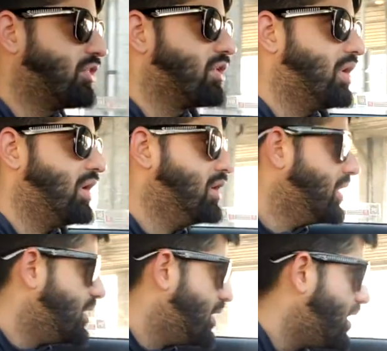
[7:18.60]
the car.
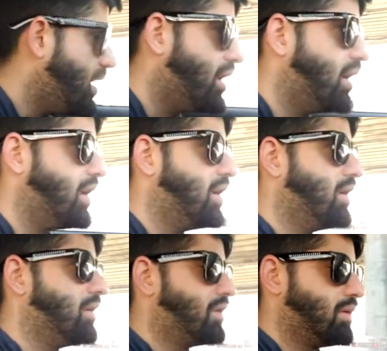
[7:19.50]
Oh,
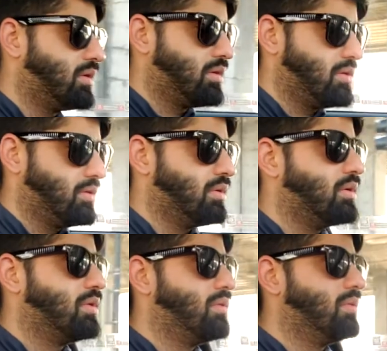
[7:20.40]

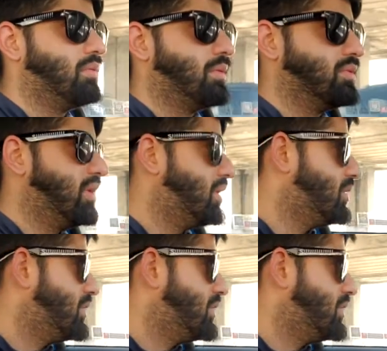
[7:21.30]
what was that?